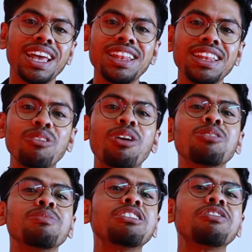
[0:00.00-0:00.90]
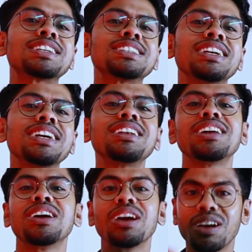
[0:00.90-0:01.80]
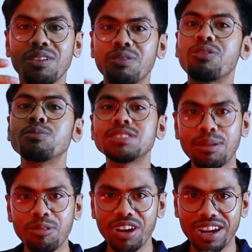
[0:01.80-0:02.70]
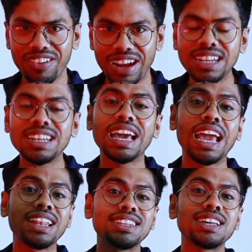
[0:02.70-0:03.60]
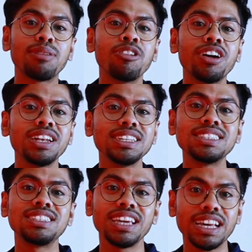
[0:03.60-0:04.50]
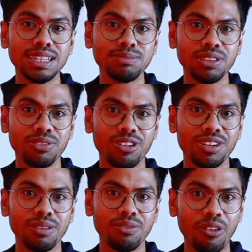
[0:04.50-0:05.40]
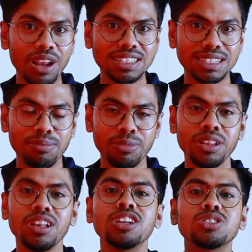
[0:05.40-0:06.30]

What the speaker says: then they want to manufacture it from somewhere, right? And the somewhere is TSMC for them, for example.